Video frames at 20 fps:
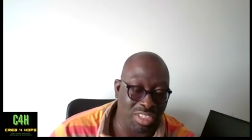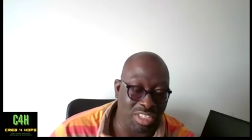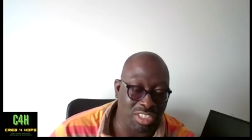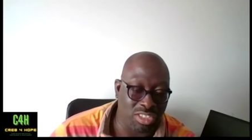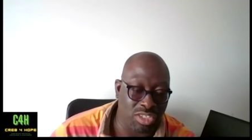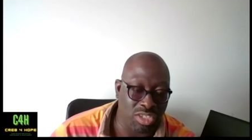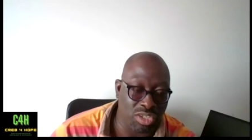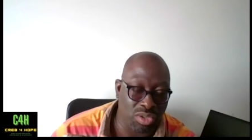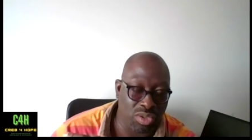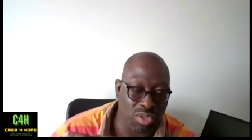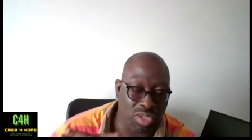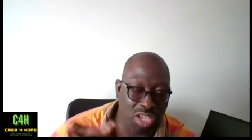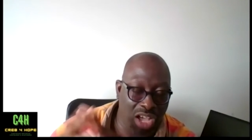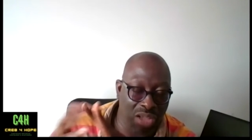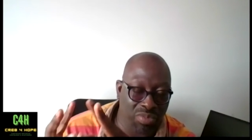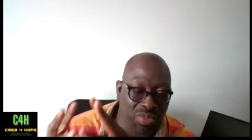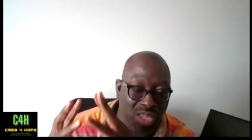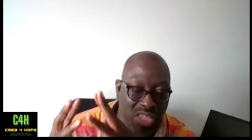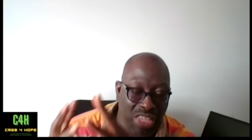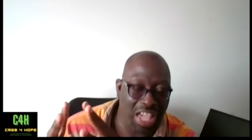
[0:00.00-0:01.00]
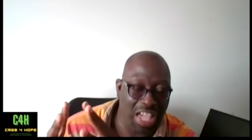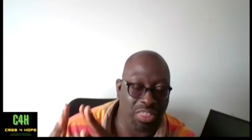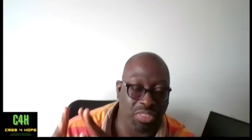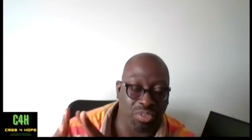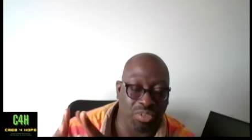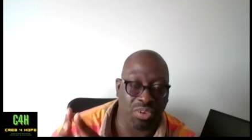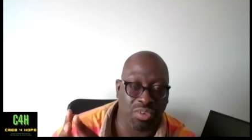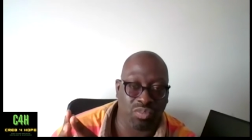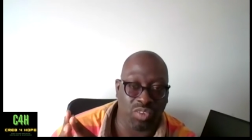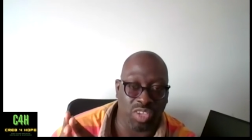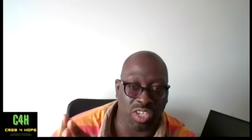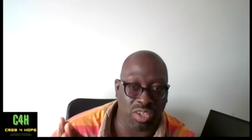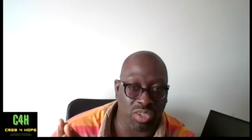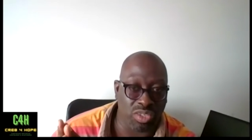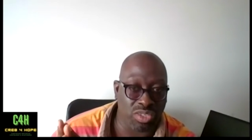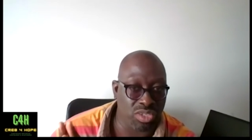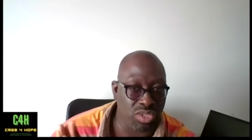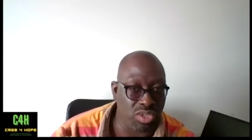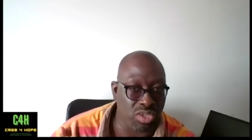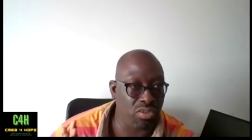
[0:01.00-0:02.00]
needs to come together for
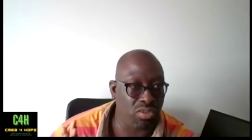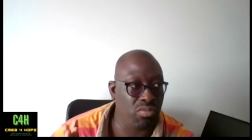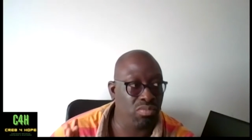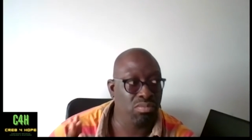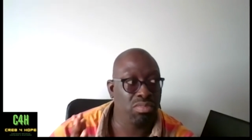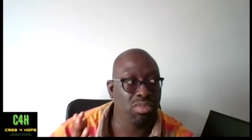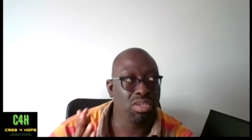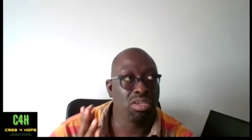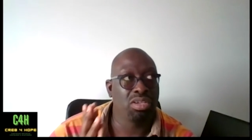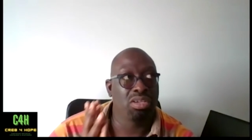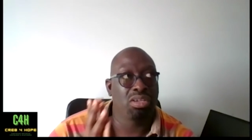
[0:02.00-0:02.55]
you to